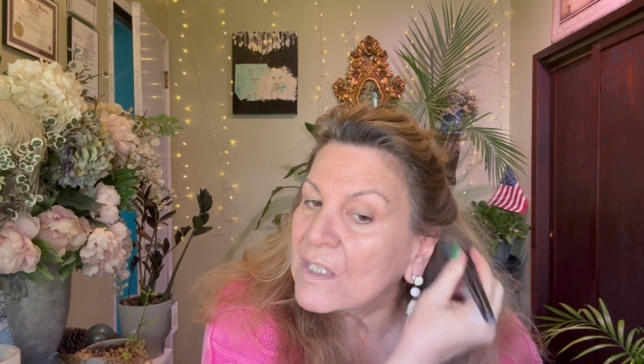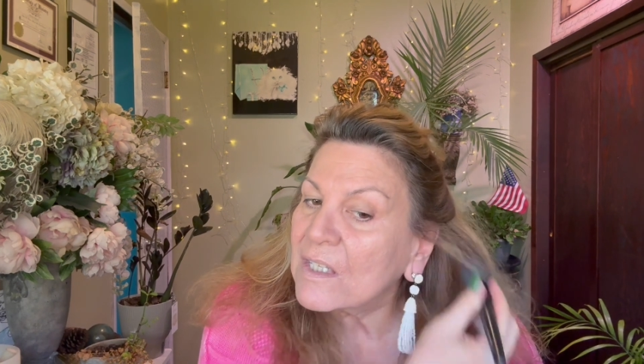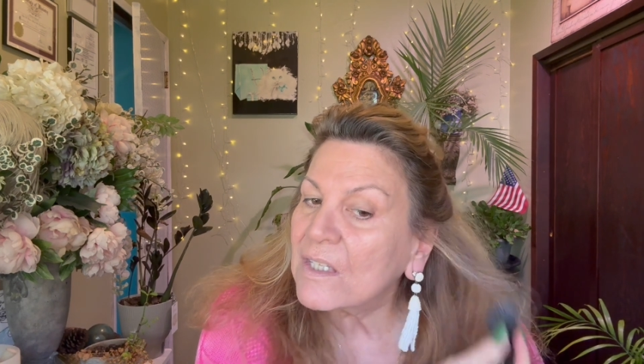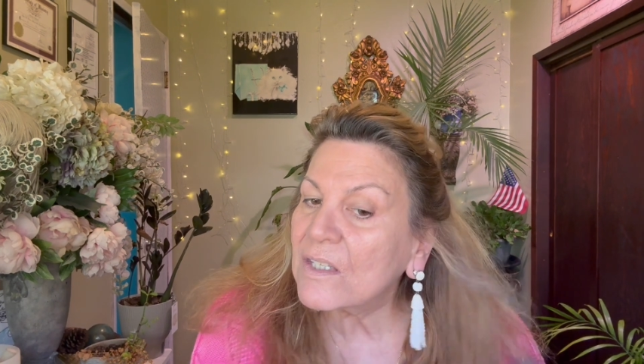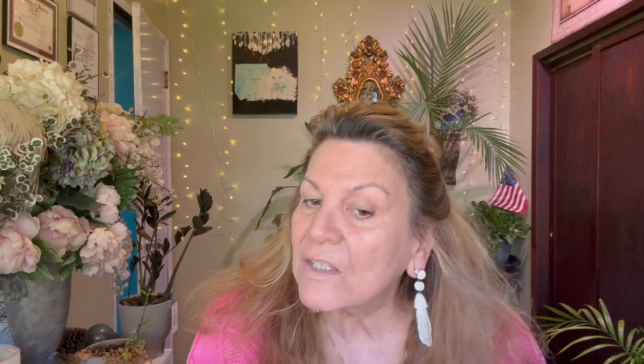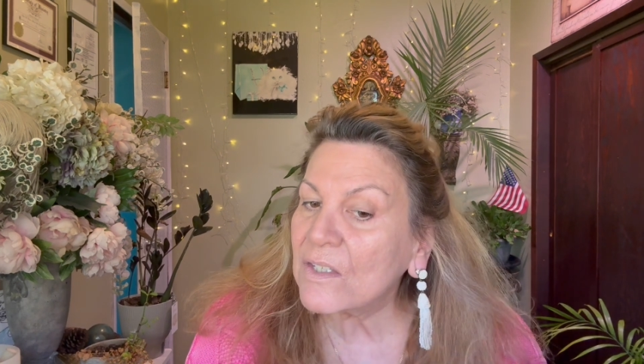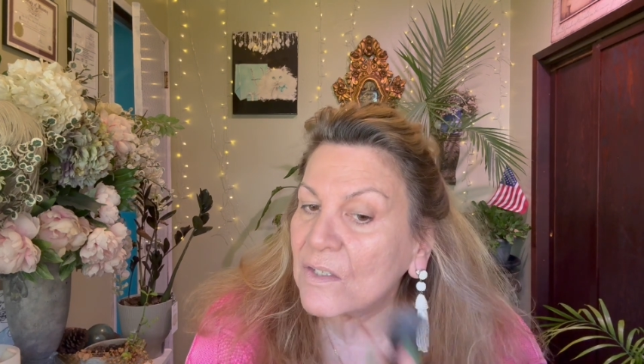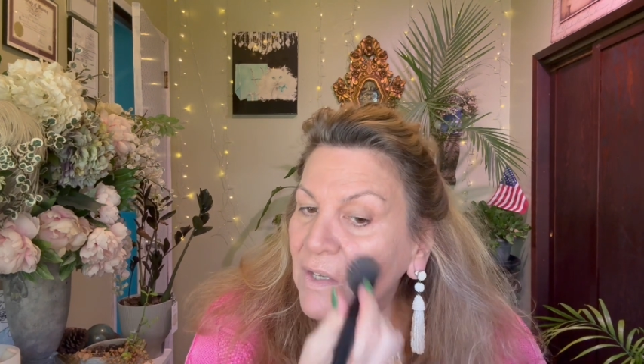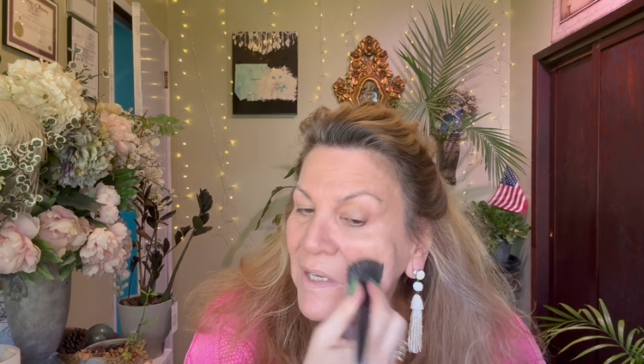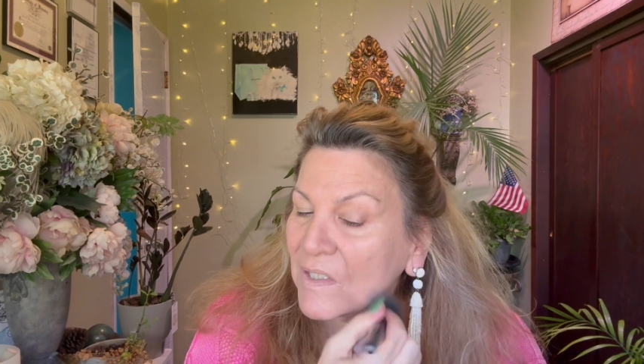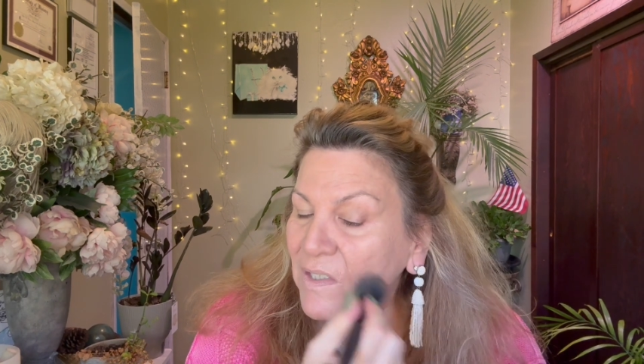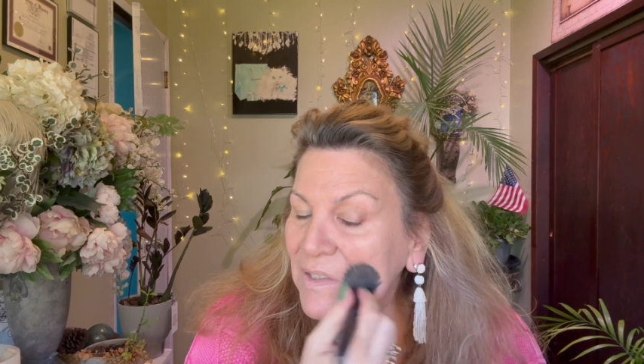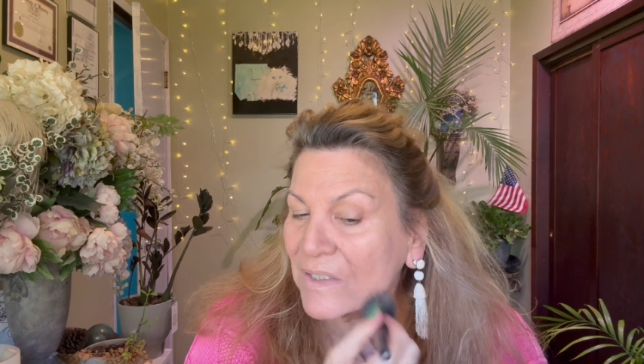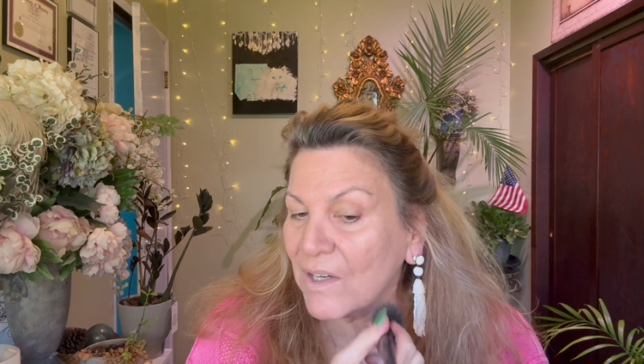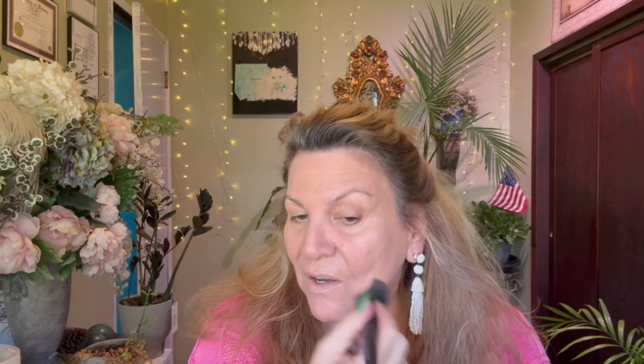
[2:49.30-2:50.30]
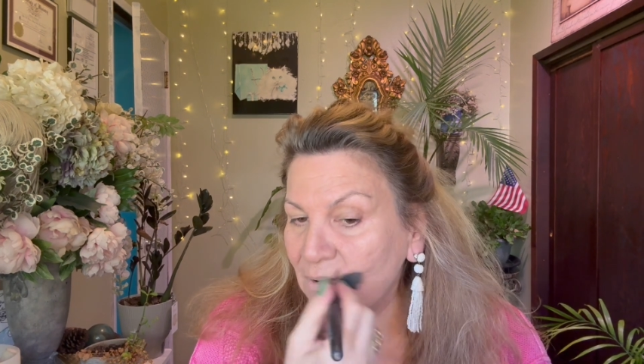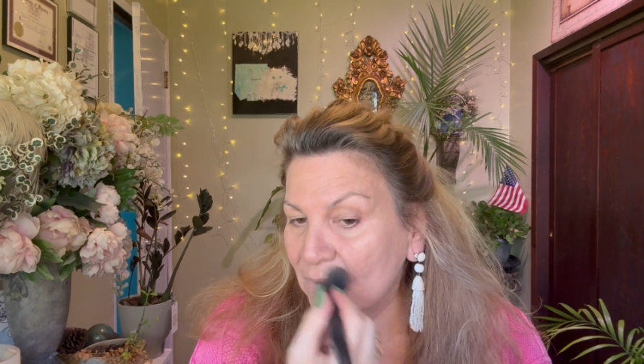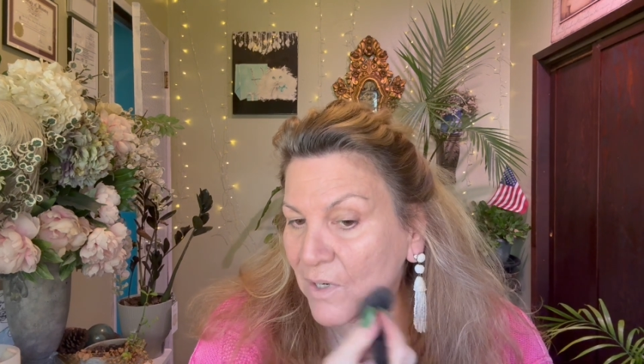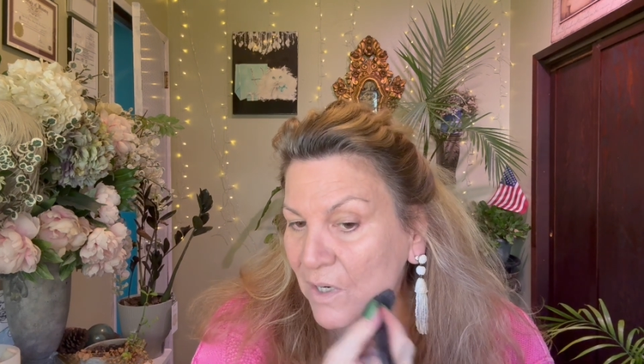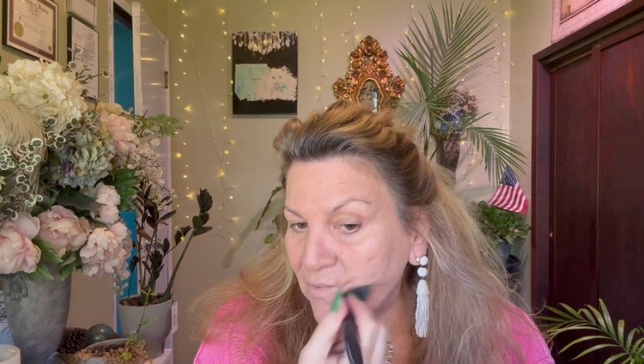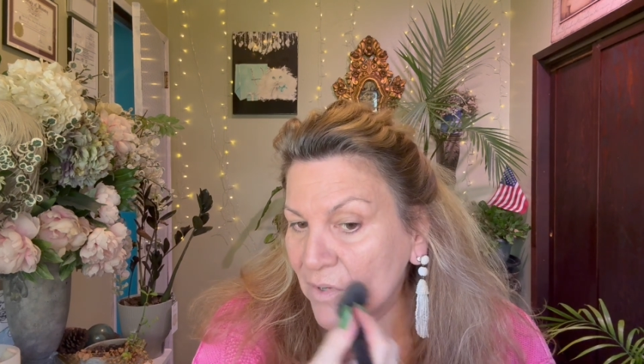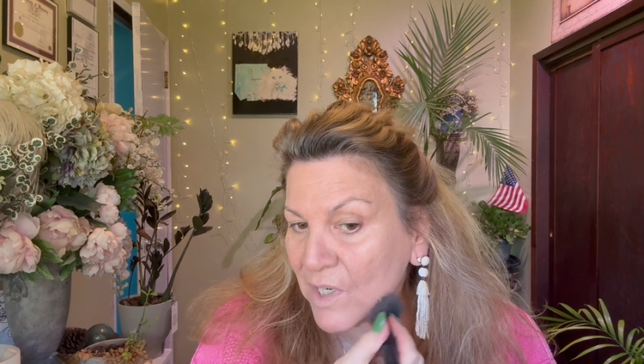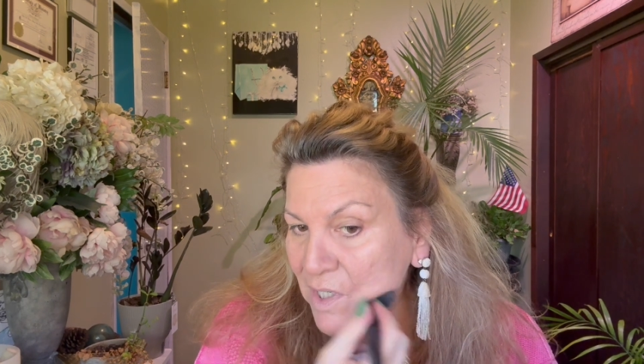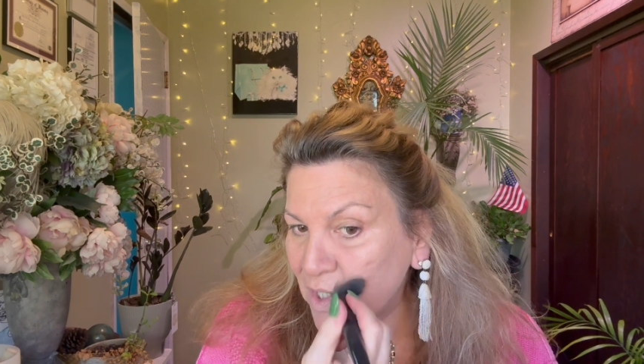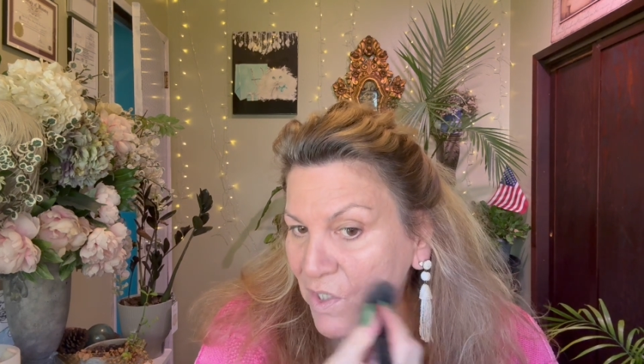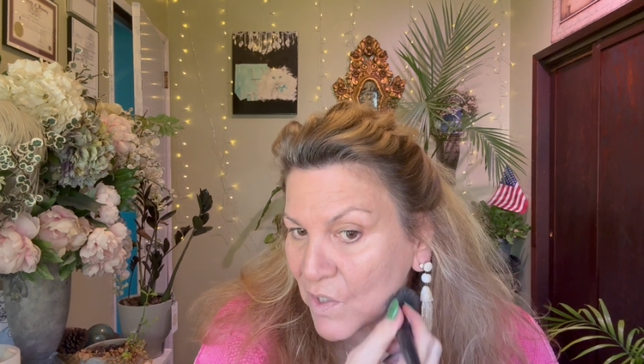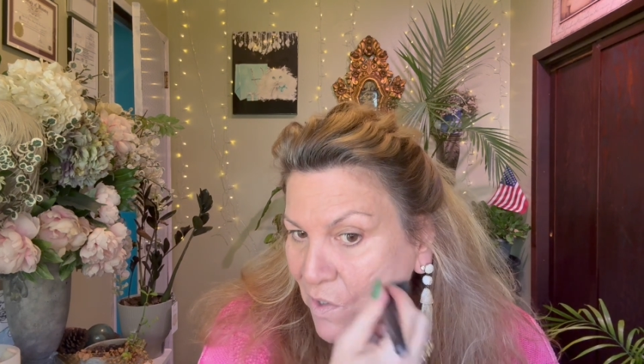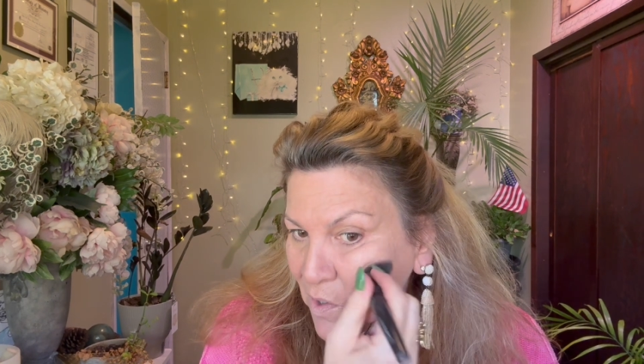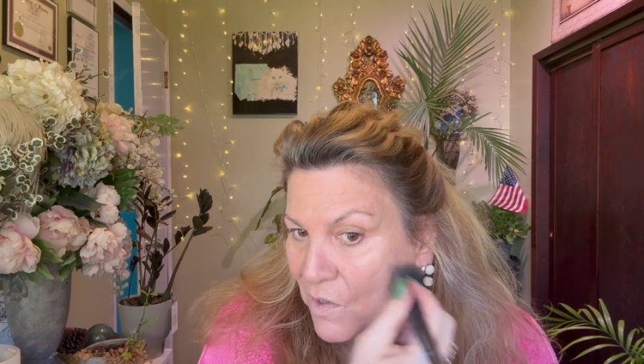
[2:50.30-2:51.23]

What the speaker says: Still has enough coverage.